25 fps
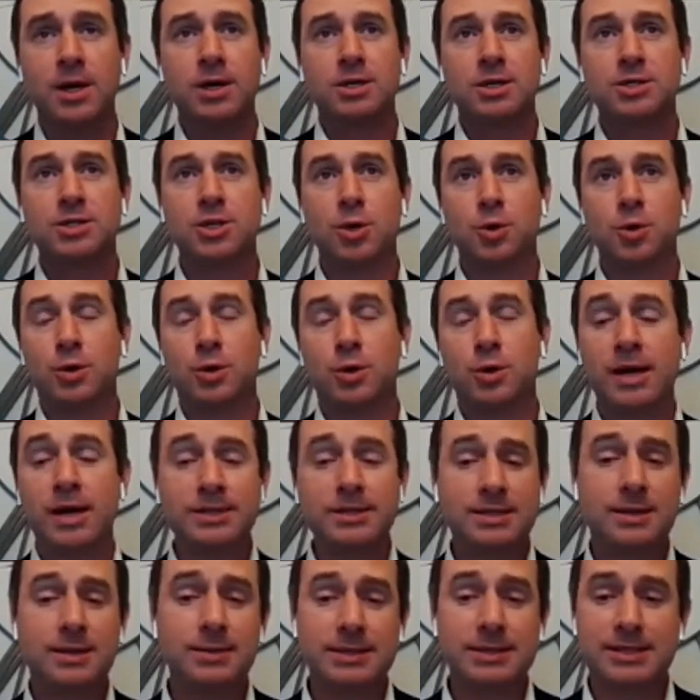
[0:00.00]
So
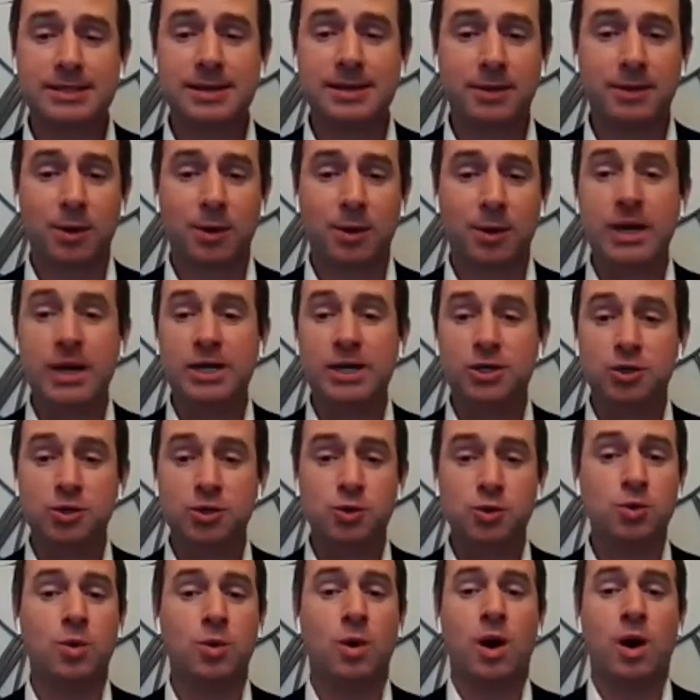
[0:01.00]
custom is something we
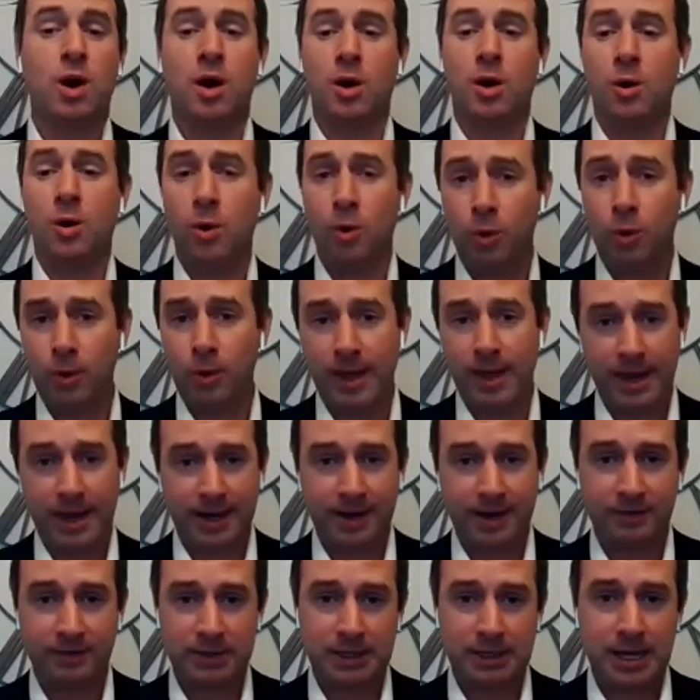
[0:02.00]
do a whole
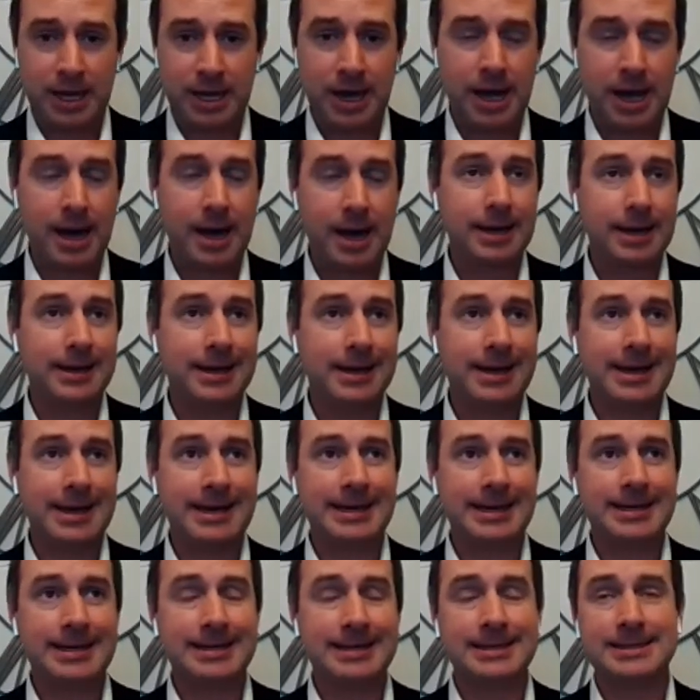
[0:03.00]
heck of a lot.
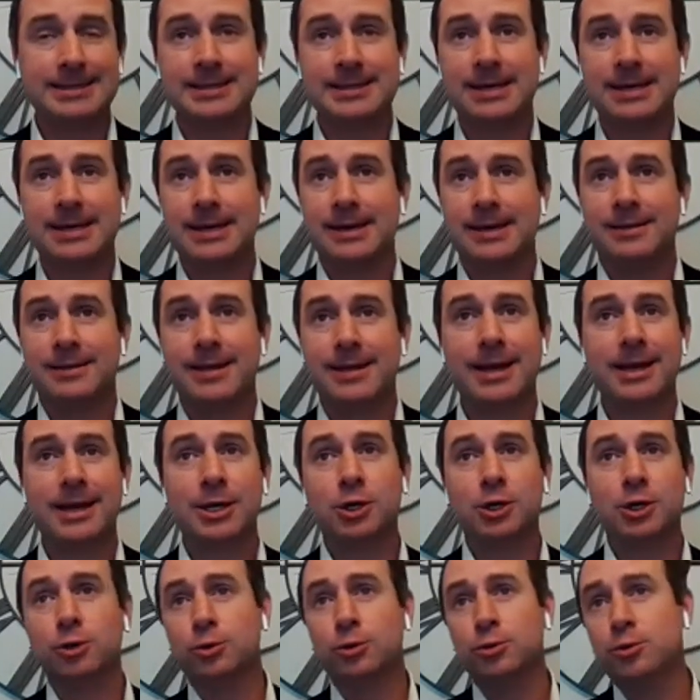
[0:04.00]
And that
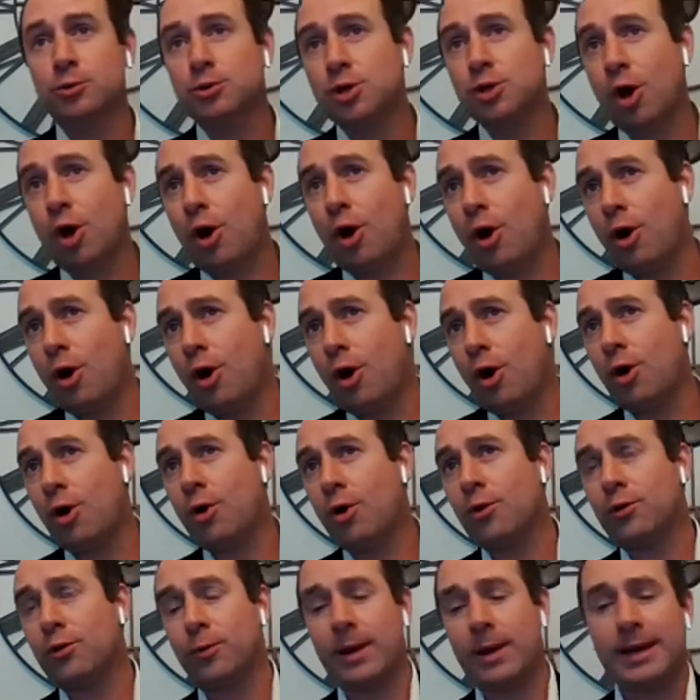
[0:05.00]
includes
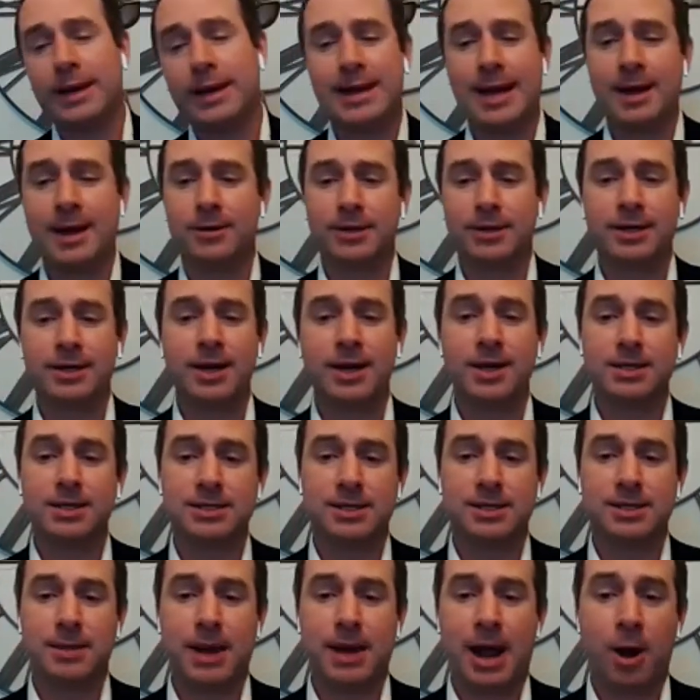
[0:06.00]
all the way down to
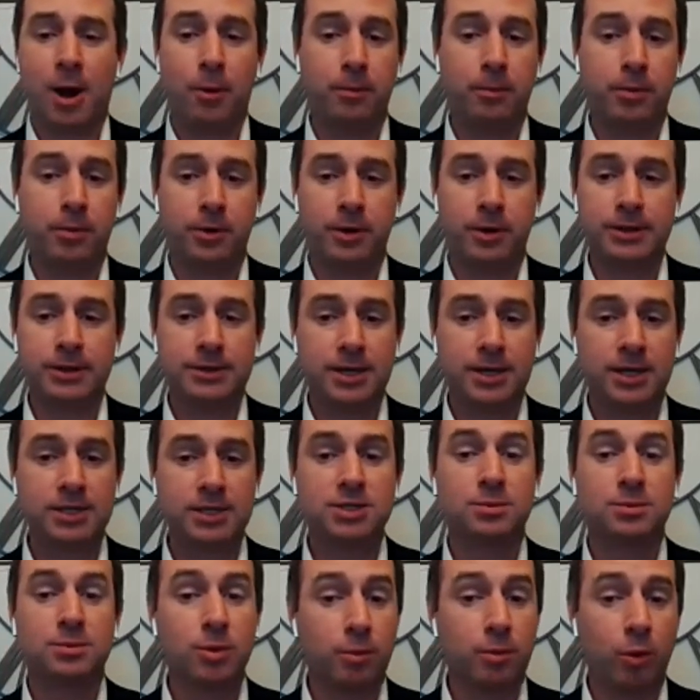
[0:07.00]
custom output,
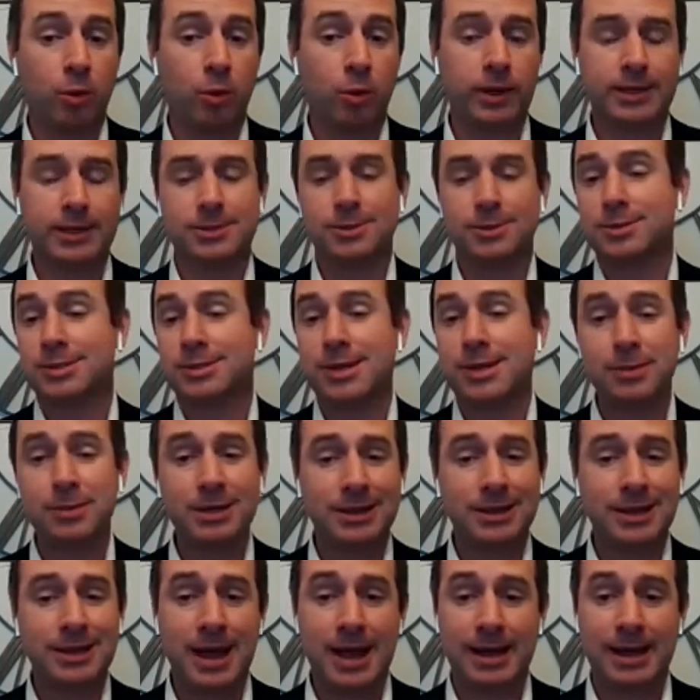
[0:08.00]
custom reporting. So some
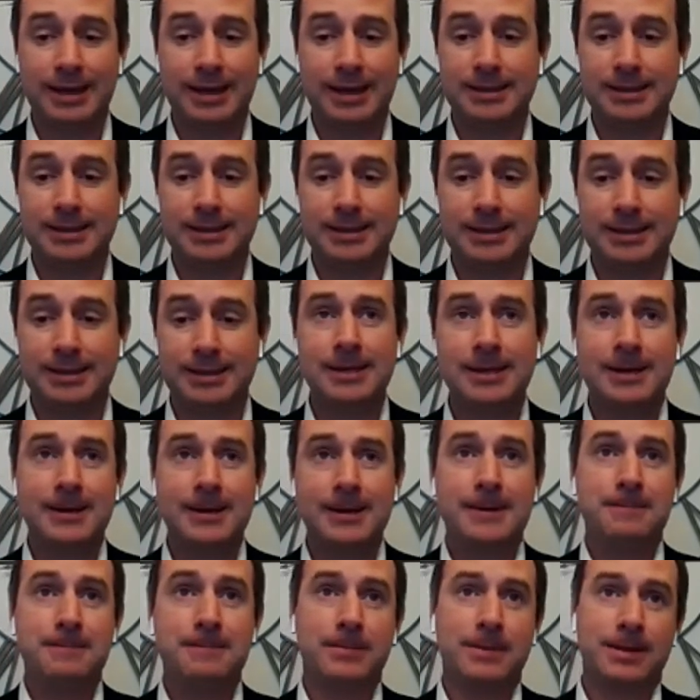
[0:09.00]
clients,
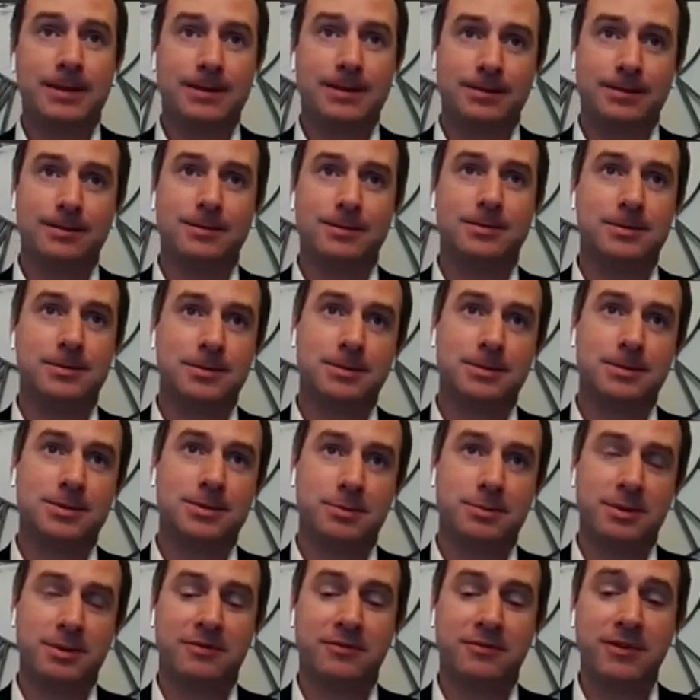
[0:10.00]

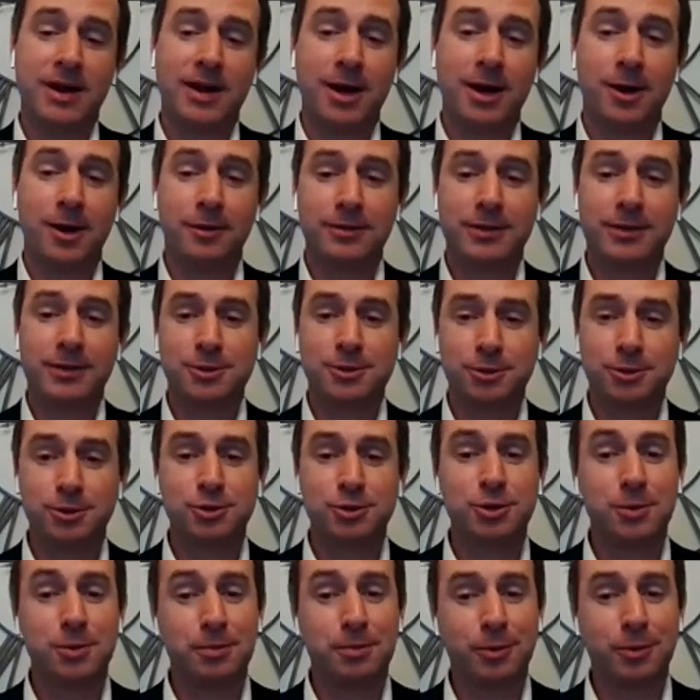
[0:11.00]
to be fair, these are
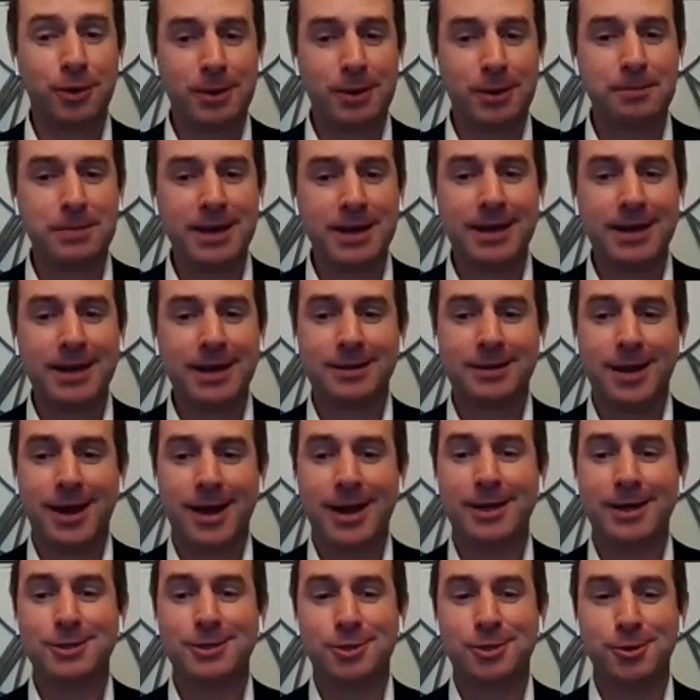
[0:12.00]
usually pretty big
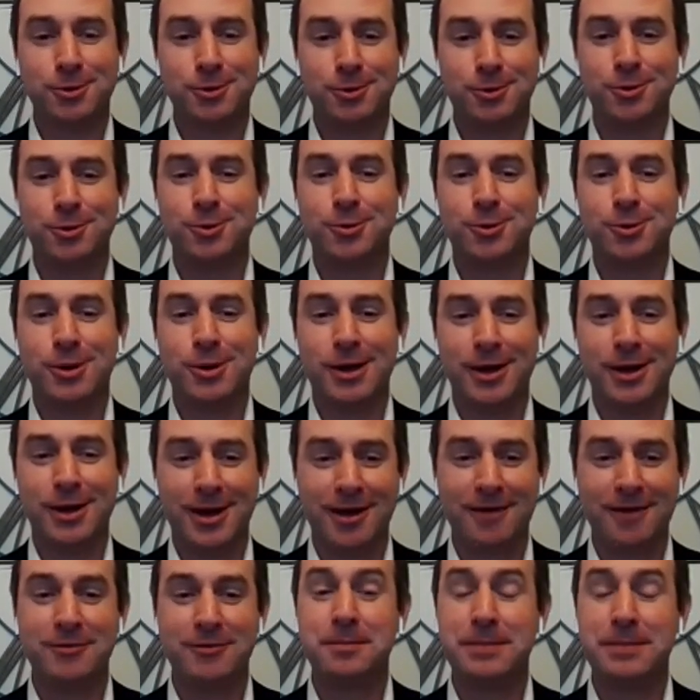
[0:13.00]
clients who
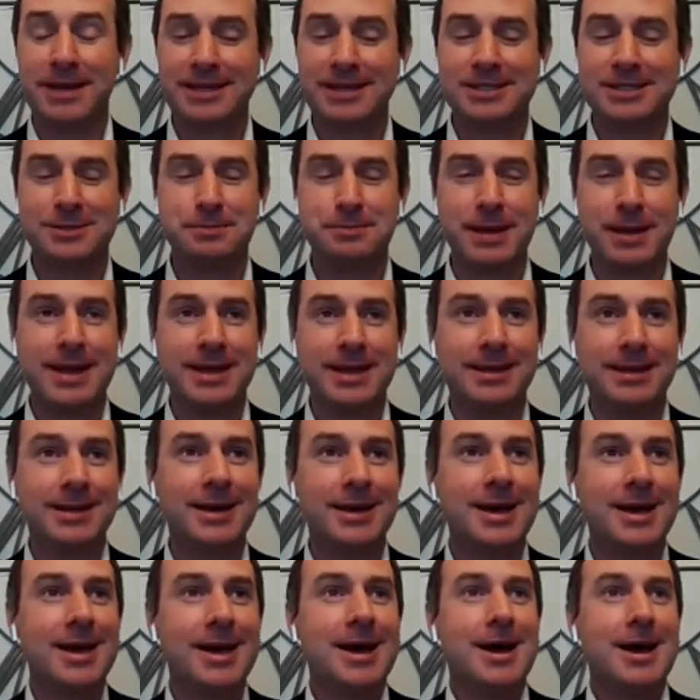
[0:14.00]
have a big spend,
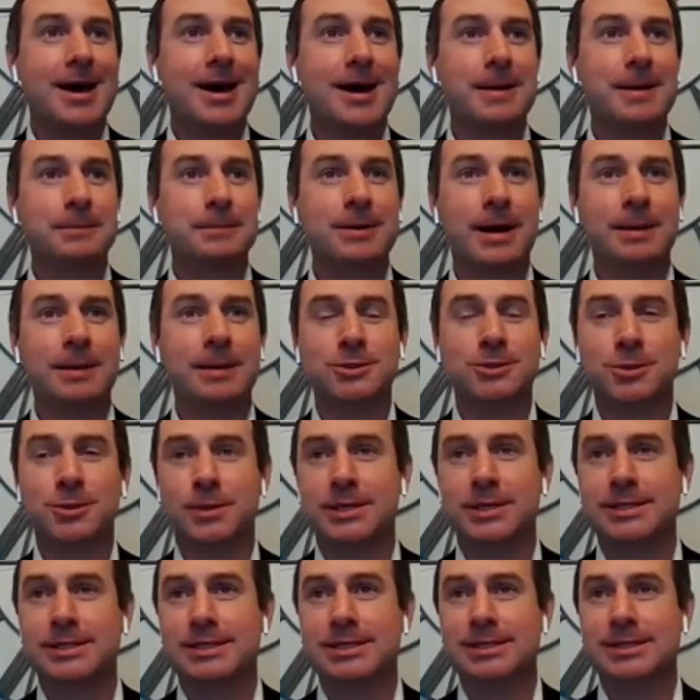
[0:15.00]
come to
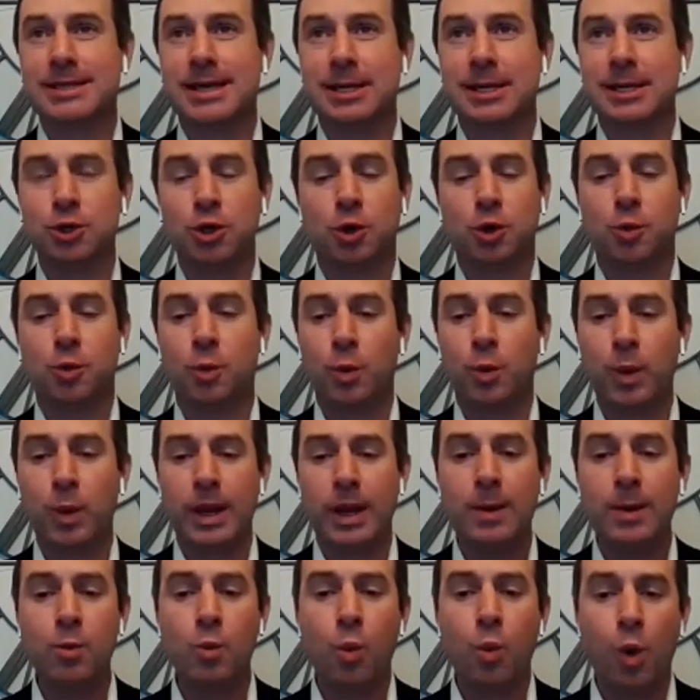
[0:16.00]
us and say, look,
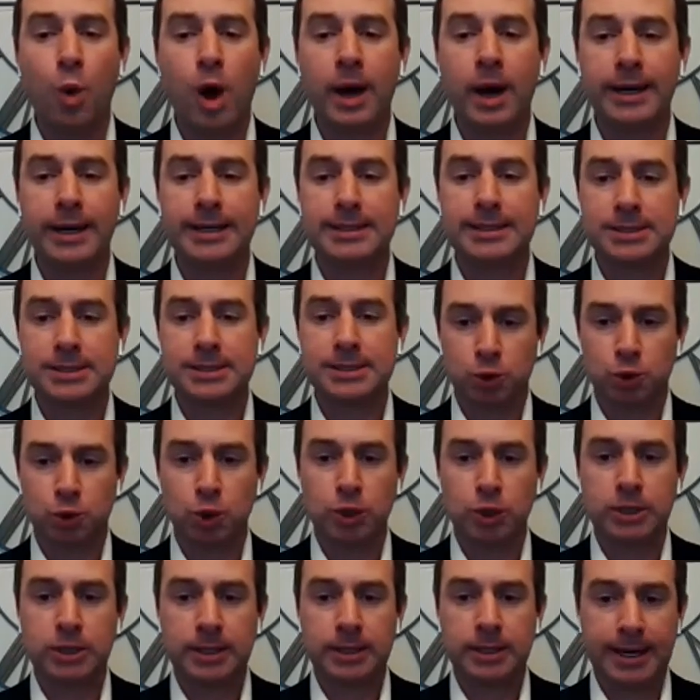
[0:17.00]
we want it to
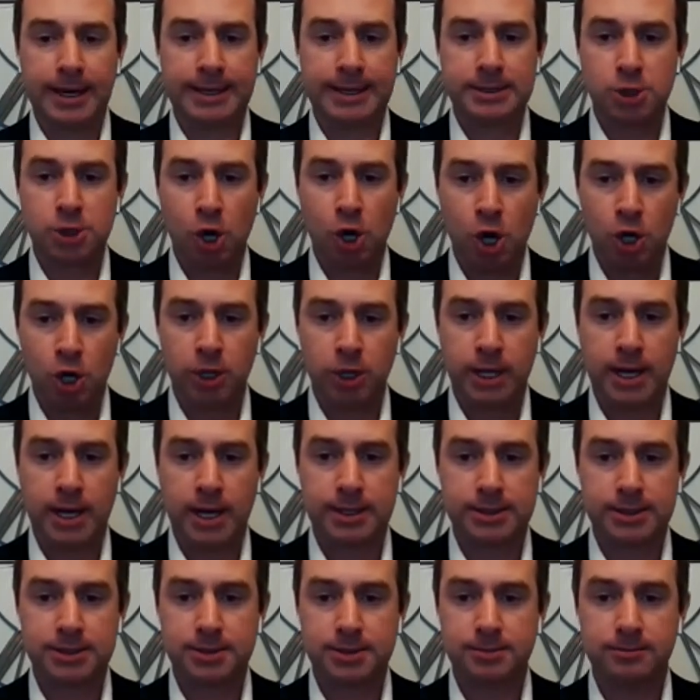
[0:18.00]
look like it's all
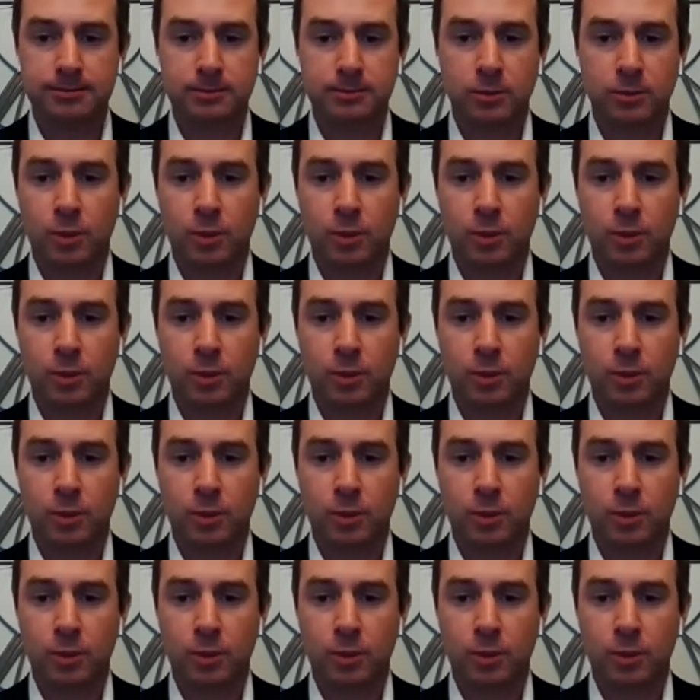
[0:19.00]
us.